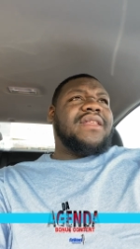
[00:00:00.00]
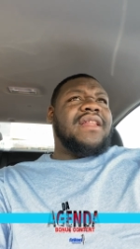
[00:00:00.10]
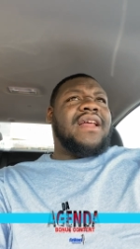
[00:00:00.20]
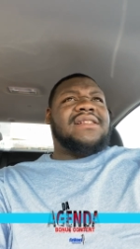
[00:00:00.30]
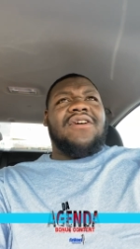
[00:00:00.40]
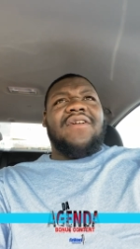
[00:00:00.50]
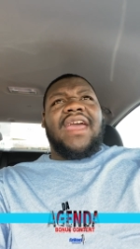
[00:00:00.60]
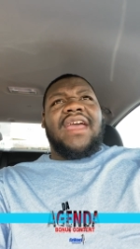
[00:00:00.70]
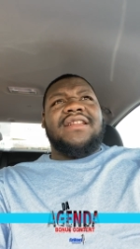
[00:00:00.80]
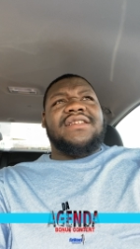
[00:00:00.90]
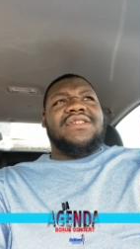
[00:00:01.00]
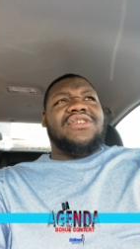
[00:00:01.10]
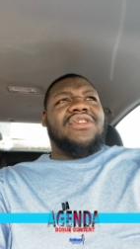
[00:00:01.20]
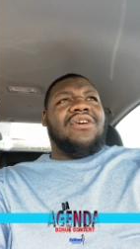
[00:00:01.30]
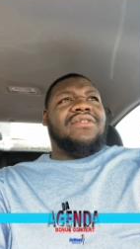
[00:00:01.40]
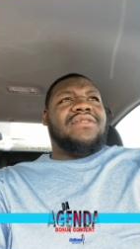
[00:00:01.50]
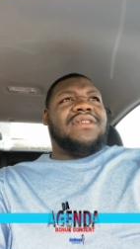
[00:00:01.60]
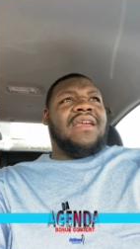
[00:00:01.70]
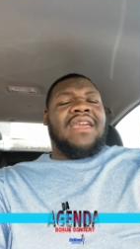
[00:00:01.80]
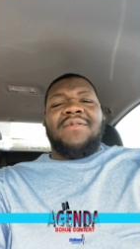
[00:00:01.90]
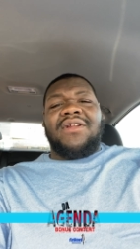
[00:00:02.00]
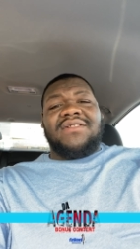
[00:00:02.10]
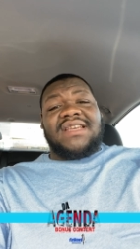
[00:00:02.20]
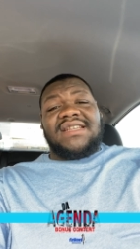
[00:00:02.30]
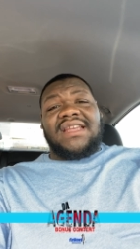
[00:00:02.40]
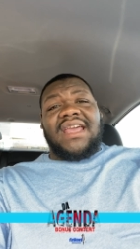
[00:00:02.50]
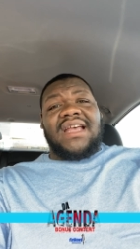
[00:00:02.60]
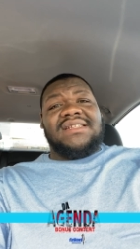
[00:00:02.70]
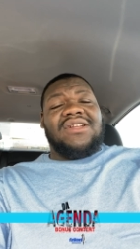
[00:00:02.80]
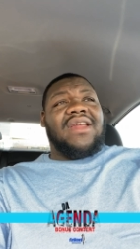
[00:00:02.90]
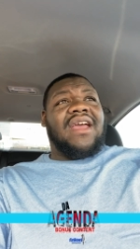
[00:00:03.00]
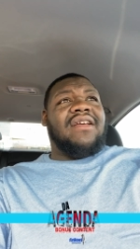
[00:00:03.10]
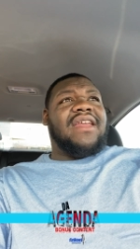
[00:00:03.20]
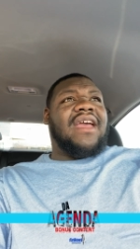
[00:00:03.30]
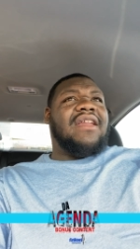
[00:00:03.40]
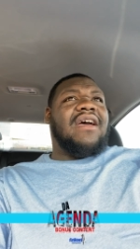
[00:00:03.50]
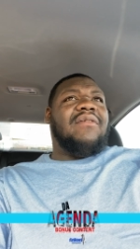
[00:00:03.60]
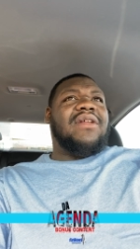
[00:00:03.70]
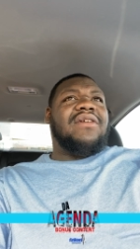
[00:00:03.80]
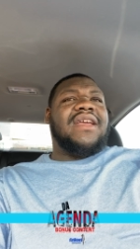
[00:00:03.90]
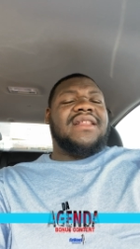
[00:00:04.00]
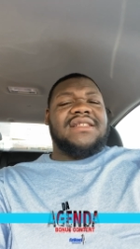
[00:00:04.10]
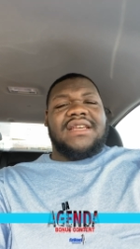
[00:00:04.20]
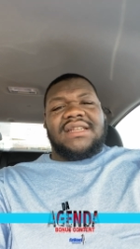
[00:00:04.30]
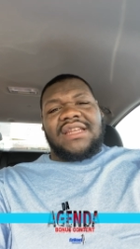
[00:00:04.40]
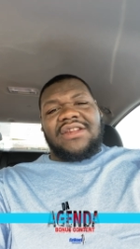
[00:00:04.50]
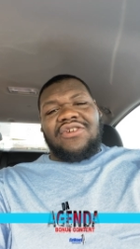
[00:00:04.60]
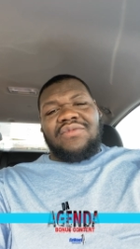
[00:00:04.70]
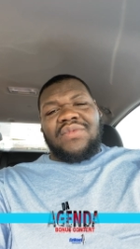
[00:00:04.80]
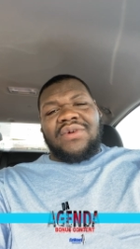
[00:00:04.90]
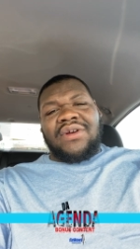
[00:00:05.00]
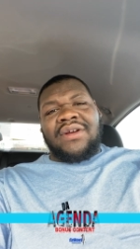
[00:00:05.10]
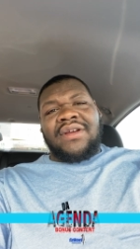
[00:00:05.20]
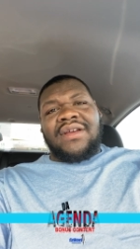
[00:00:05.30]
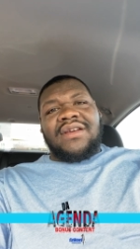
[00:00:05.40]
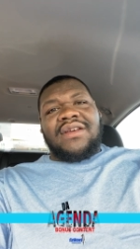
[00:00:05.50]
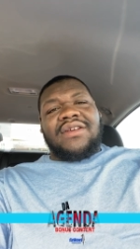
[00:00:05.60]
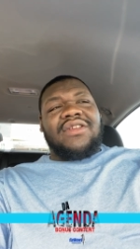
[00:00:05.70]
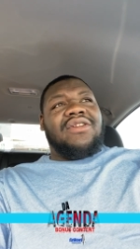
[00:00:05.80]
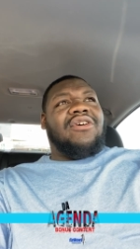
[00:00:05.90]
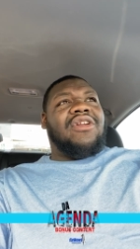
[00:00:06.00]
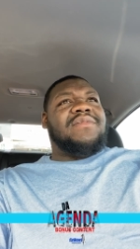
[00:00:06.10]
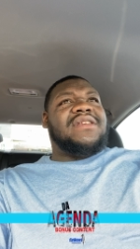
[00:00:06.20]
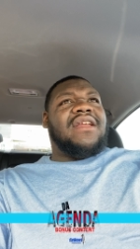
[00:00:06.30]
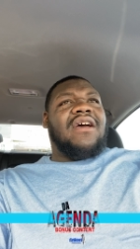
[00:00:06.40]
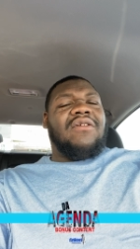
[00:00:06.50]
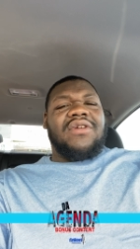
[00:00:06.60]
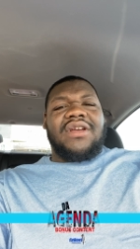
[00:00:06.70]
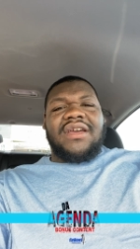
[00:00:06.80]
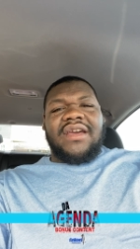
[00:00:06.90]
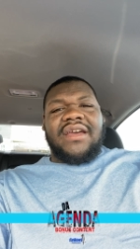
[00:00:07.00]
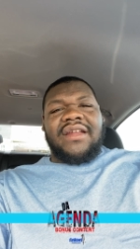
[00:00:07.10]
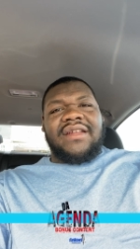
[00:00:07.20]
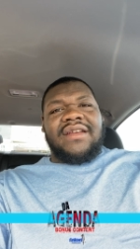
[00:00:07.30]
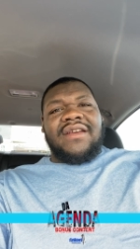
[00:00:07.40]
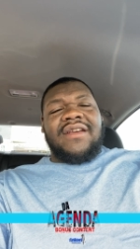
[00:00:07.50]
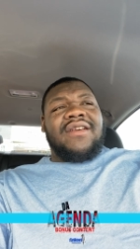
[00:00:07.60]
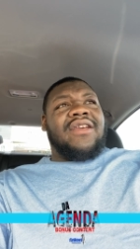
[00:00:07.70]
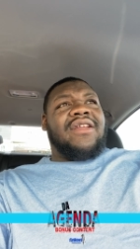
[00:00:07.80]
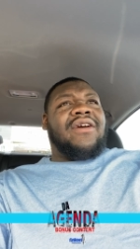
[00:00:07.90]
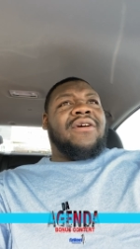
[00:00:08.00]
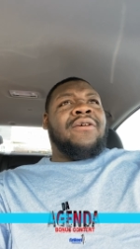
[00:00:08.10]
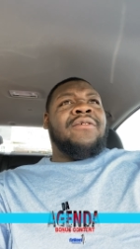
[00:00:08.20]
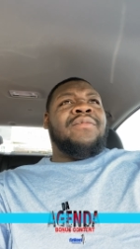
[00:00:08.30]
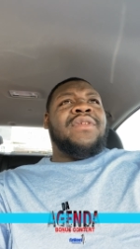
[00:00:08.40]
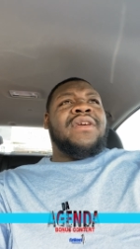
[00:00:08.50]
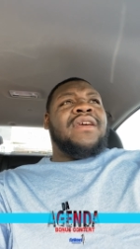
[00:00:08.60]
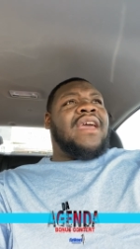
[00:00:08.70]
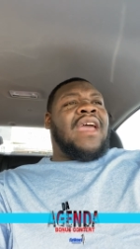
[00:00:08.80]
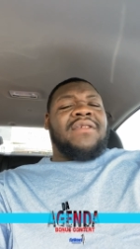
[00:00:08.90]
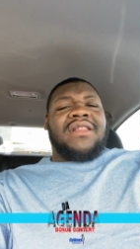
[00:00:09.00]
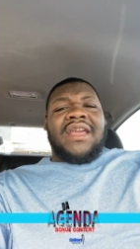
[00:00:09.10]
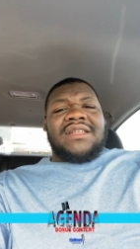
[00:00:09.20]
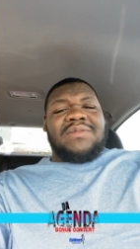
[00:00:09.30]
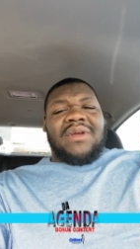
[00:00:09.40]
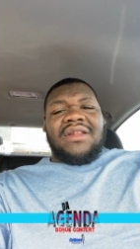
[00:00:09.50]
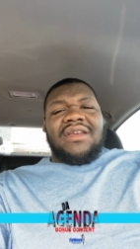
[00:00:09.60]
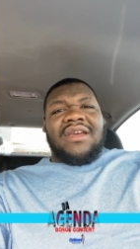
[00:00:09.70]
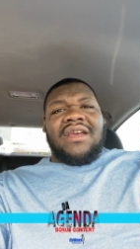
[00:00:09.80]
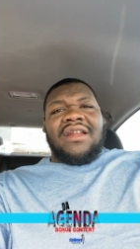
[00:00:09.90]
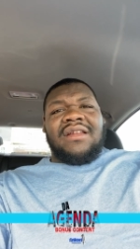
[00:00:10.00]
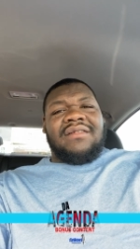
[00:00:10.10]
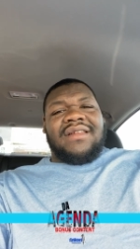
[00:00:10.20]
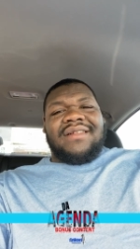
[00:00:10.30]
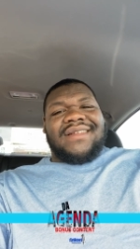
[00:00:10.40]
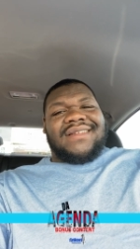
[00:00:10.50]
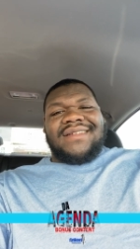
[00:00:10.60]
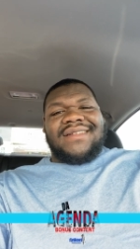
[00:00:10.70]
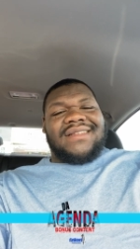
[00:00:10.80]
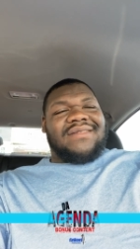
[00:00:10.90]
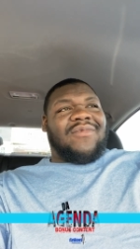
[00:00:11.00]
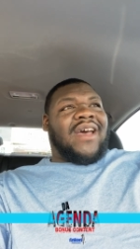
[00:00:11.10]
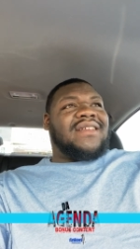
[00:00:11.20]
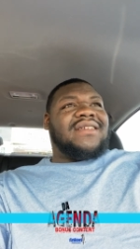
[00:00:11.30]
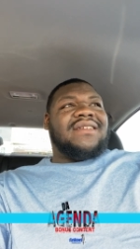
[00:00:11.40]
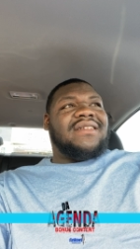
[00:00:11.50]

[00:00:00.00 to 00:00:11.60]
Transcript: let's go ahead and just, you know, even though testing has slowed down, yeah, no, we don't need the testing no more. You know what I'm saying? Now we're good. You know, everything's been good. It's watch.